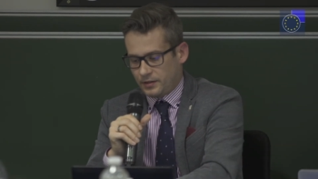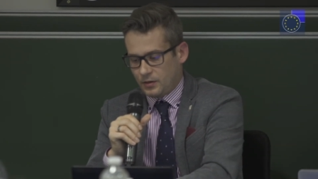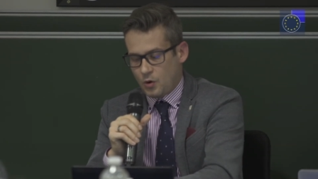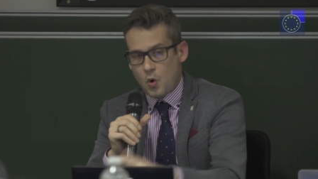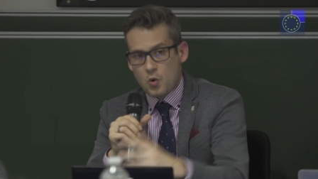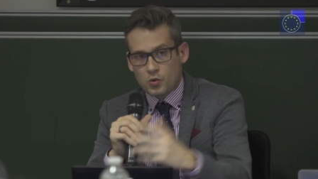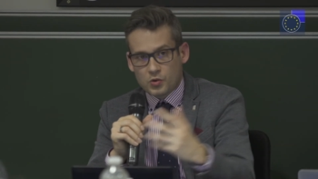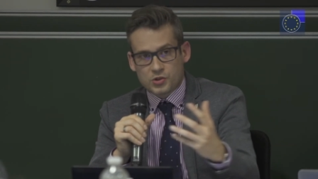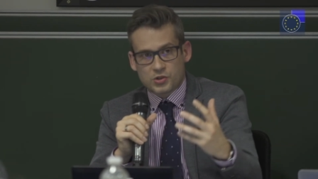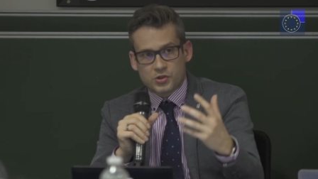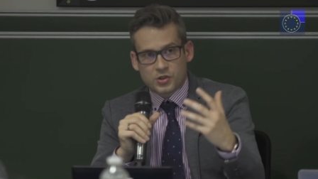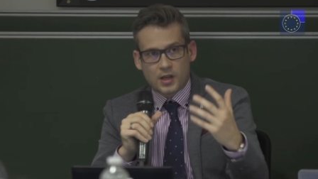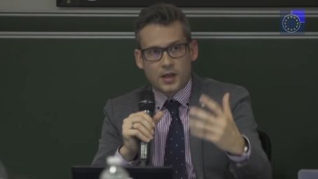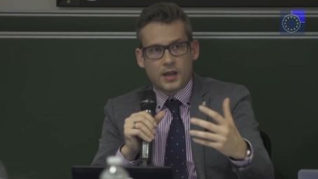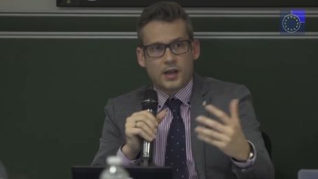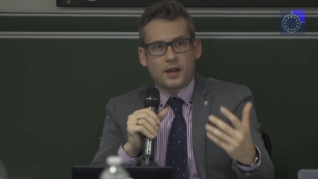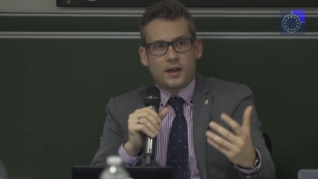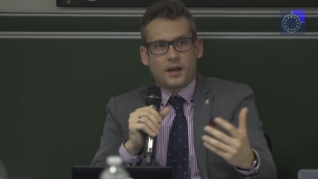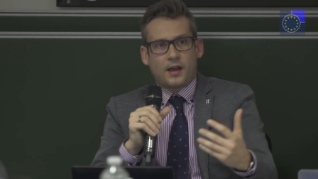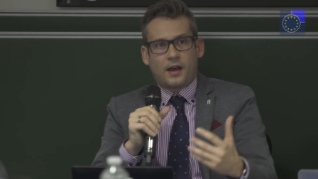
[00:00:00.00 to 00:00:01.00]
hooks,
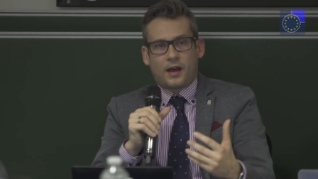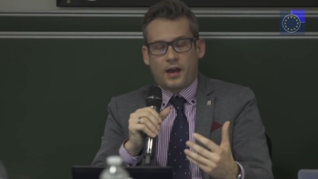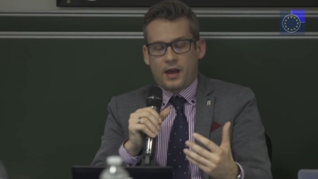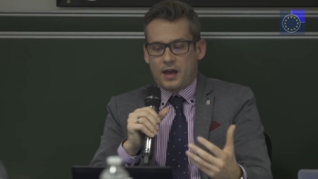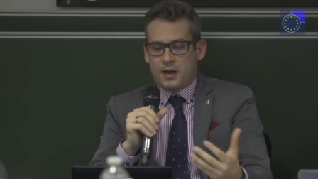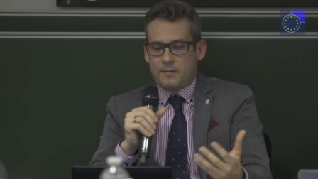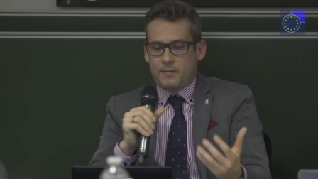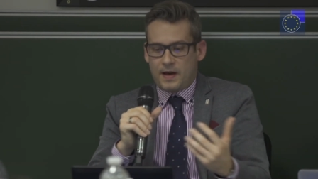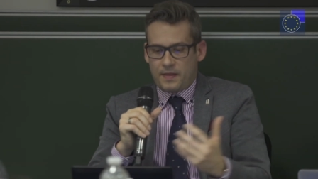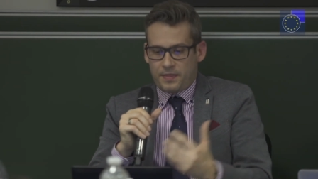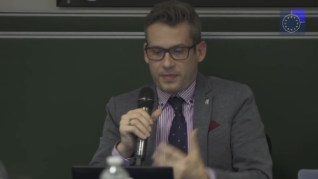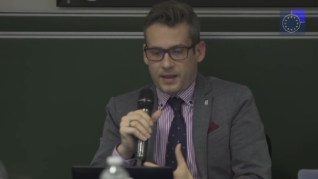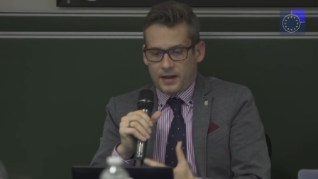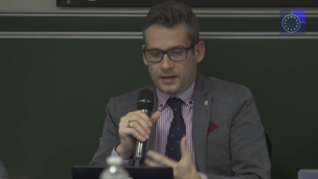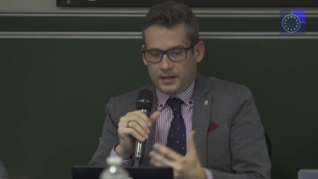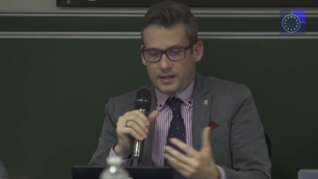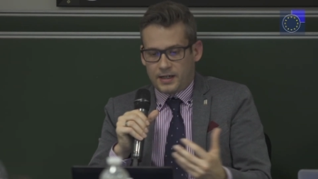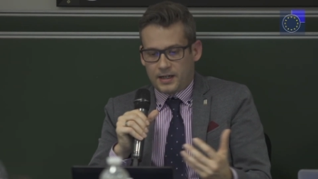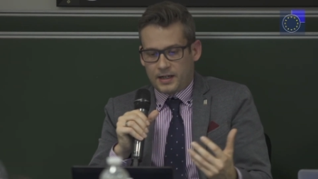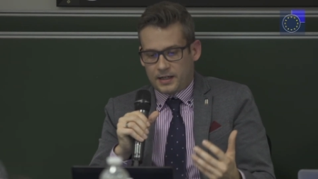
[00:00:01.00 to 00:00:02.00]
but
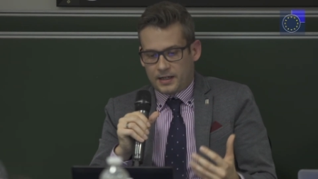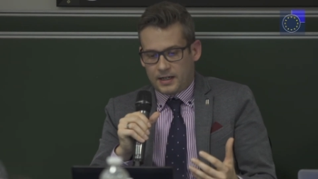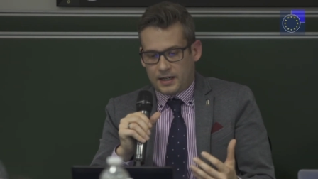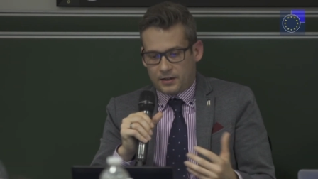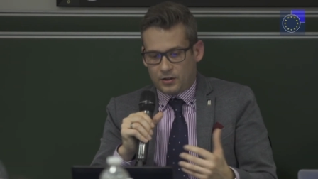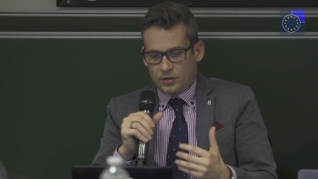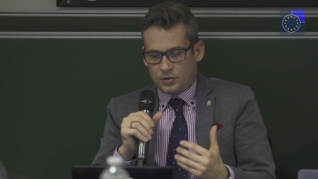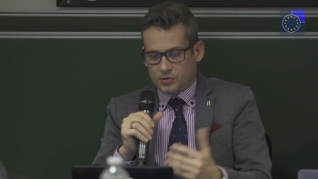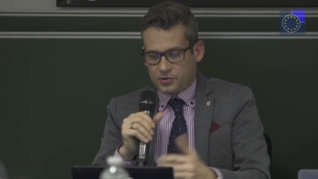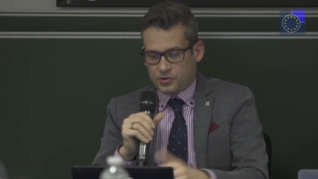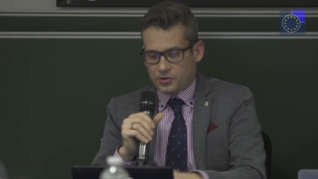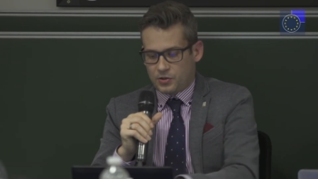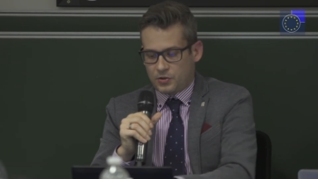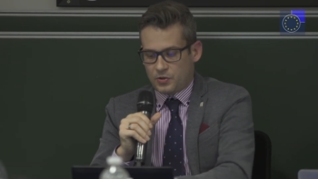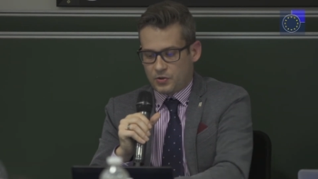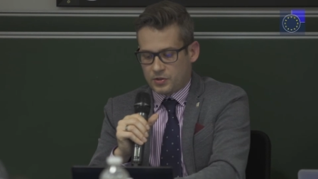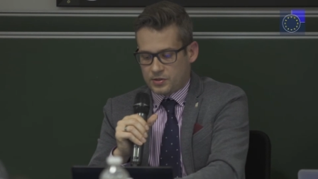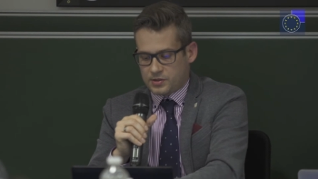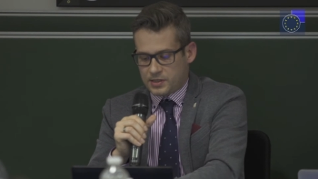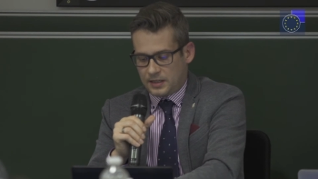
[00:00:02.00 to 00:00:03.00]
there are
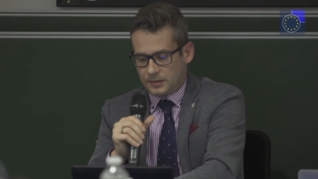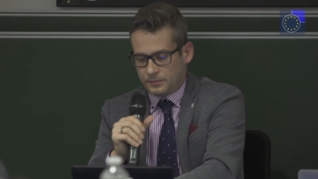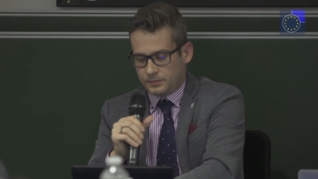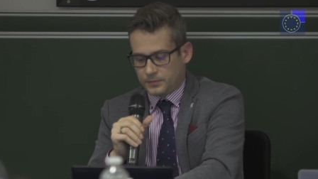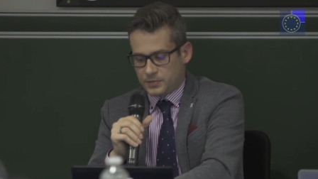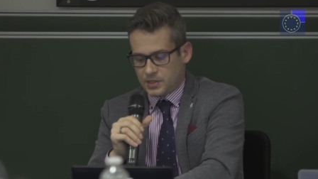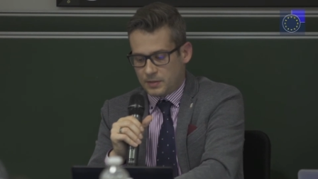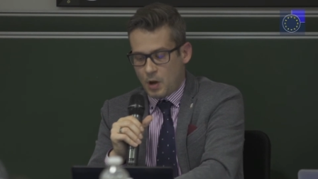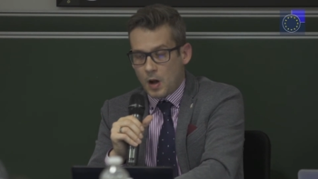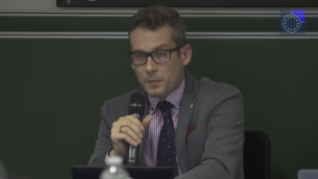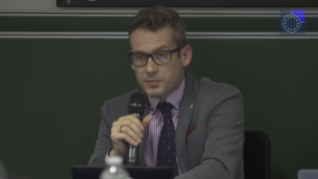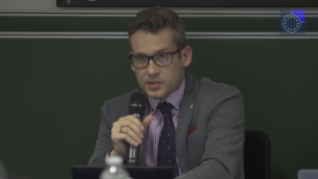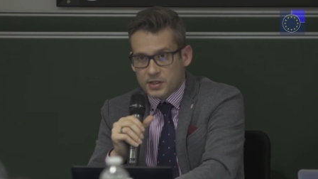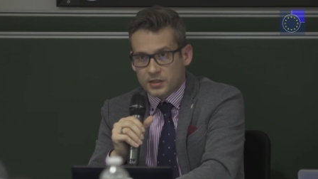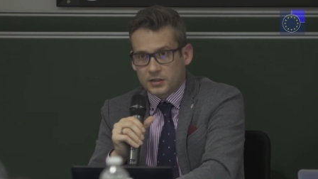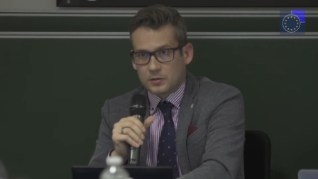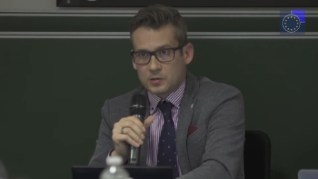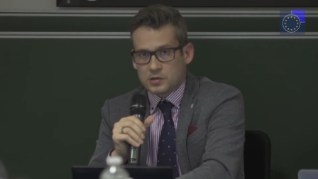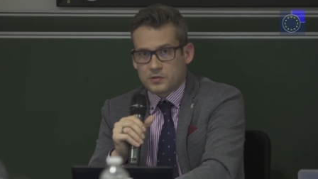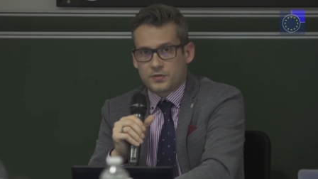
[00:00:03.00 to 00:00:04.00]
also some
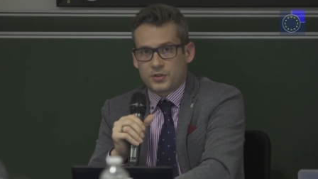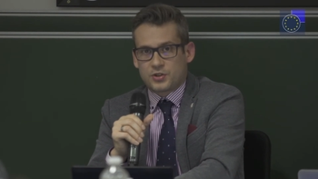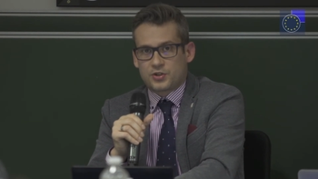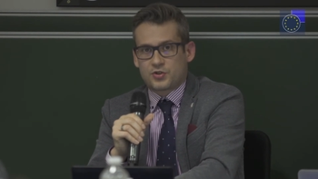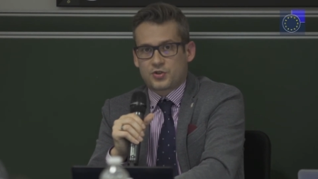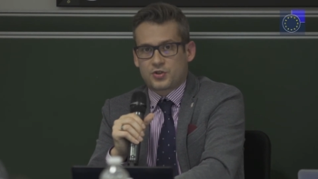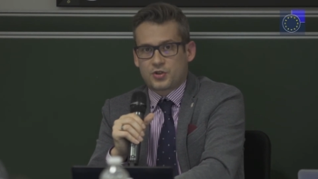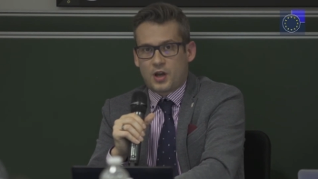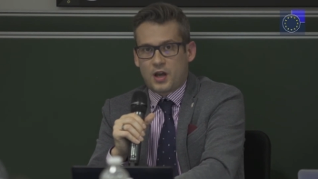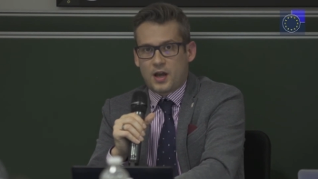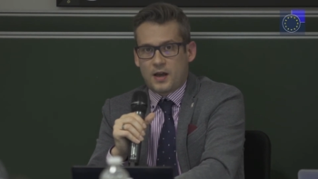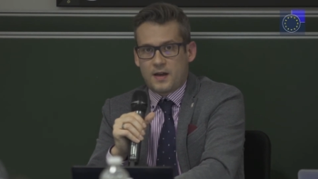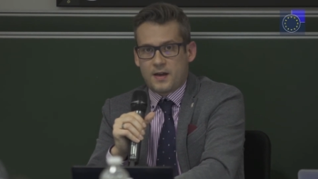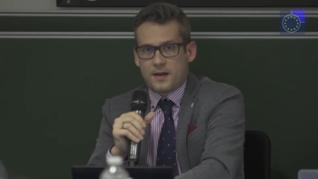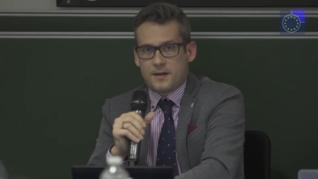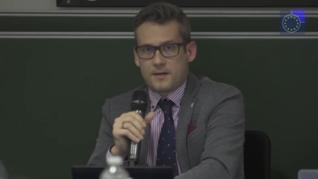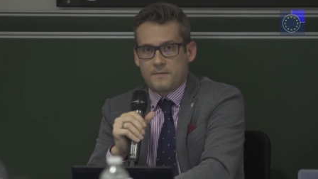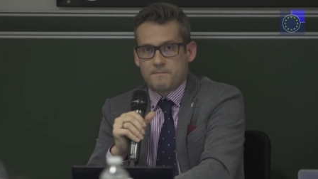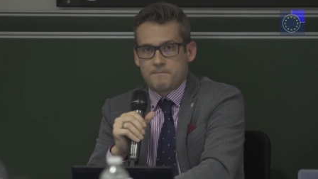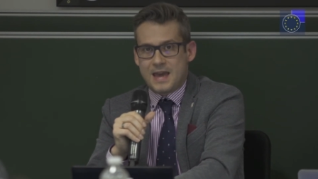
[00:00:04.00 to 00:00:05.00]
obstacles which
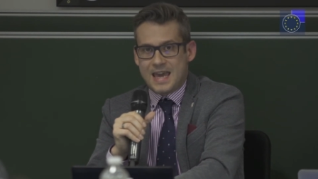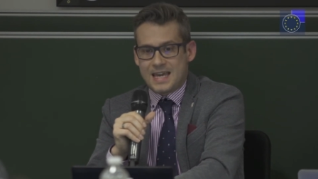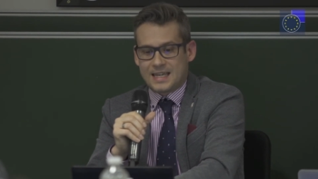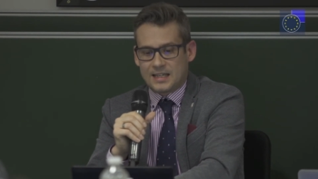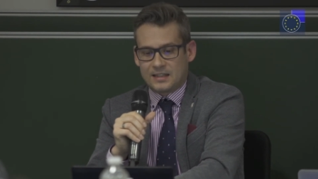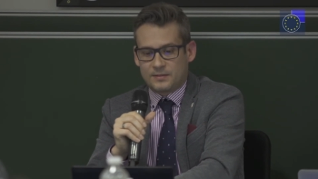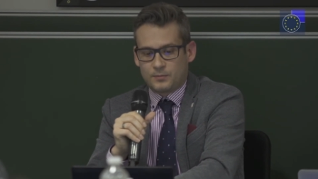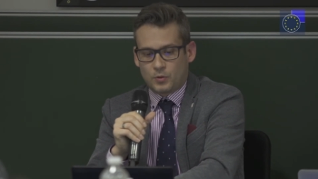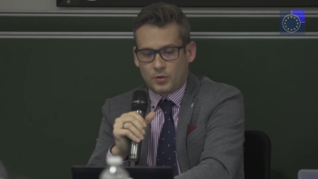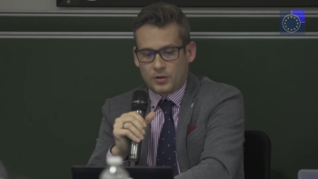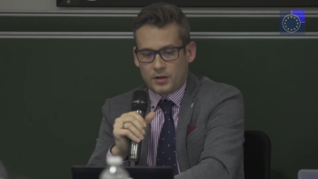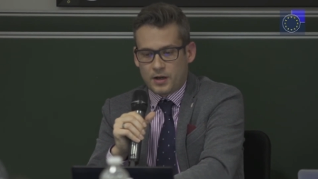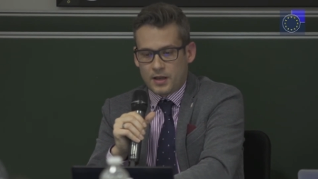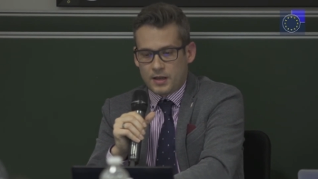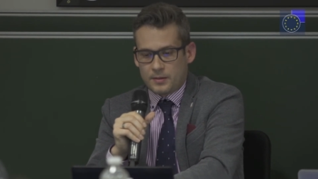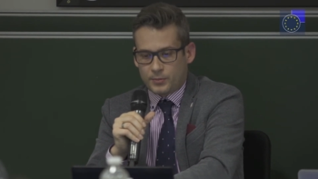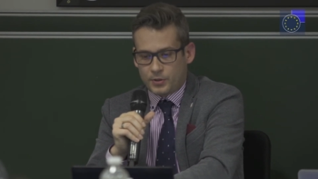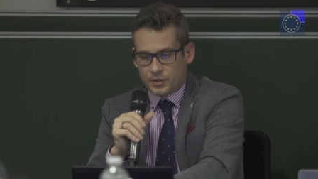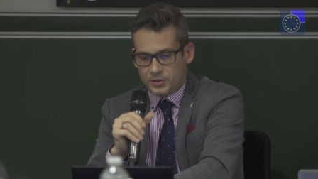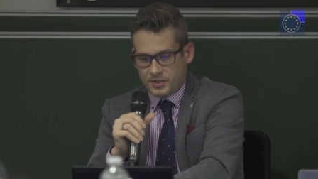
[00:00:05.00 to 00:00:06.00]
make it more
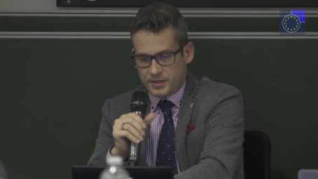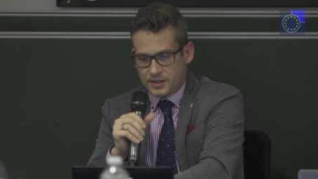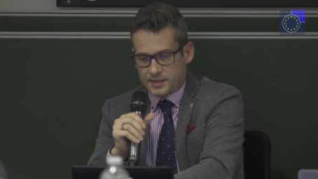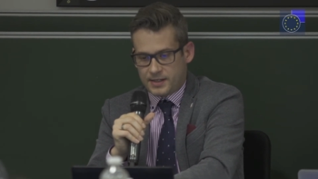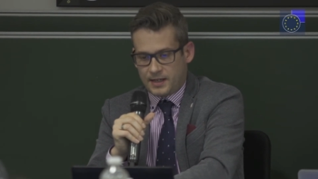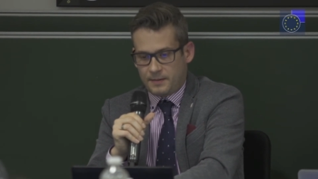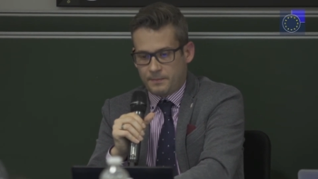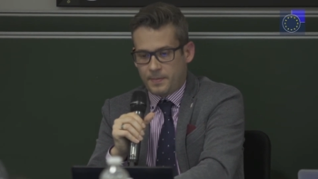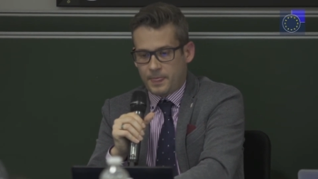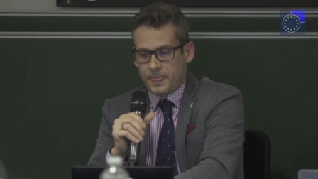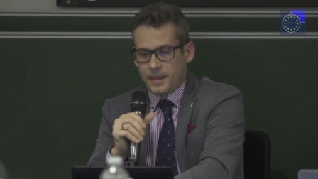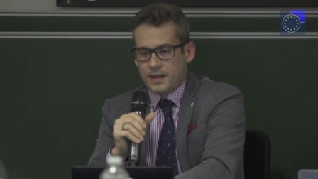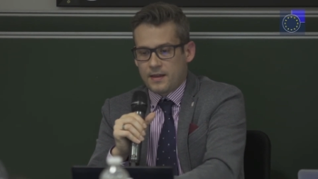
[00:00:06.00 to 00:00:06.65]
burdensome.